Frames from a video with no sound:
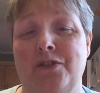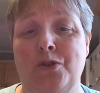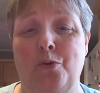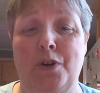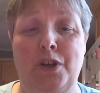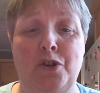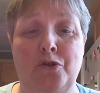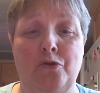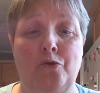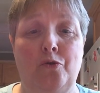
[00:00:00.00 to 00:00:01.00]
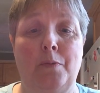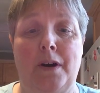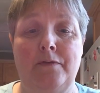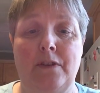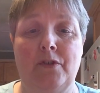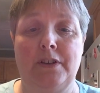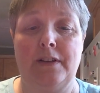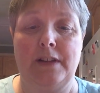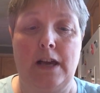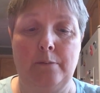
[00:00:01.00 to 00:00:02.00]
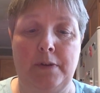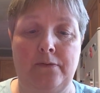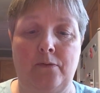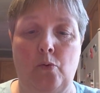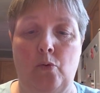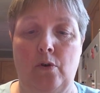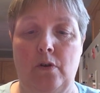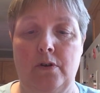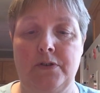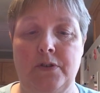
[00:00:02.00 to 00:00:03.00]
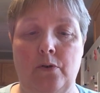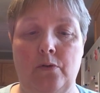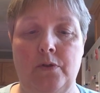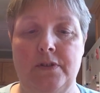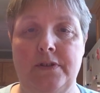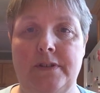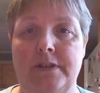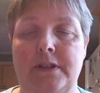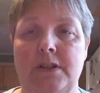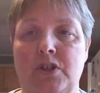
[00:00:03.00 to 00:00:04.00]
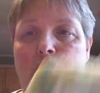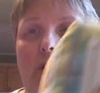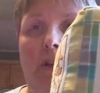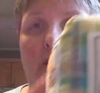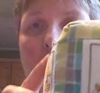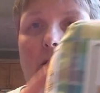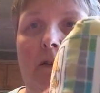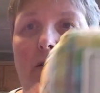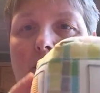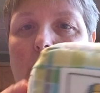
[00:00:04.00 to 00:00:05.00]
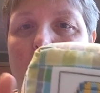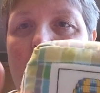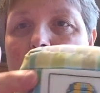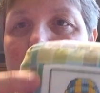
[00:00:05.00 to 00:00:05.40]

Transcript: to sew a cube. I've never done that before, so the stitching, like the